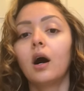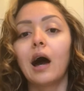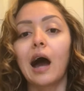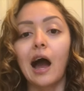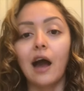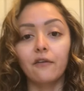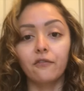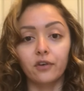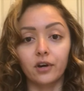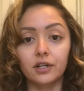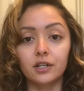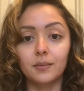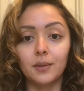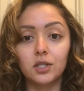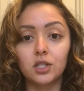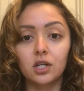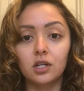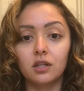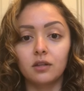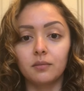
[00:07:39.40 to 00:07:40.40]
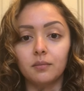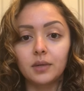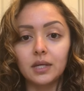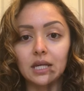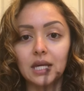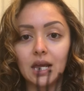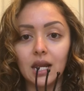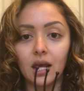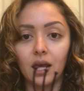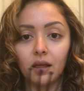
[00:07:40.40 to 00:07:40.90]
I forgot to mention in the
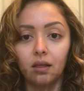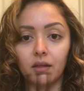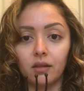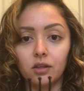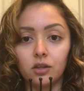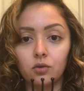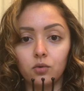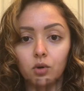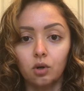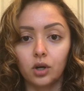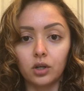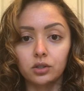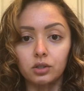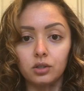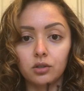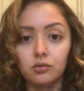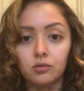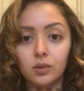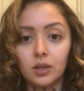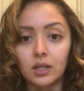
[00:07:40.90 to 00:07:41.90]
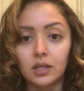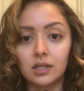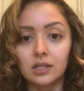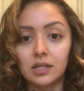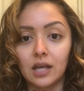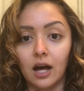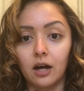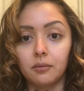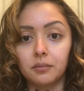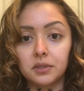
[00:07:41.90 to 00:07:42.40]
beginning, you could also use one of these
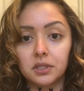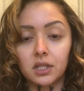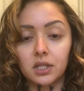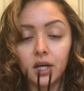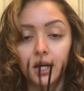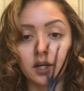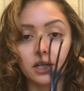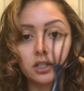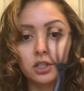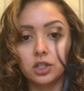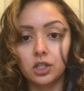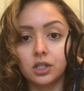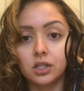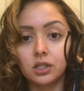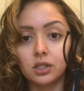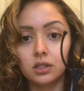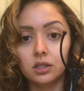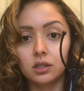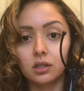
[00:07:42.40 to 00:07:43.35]
scalp massagers.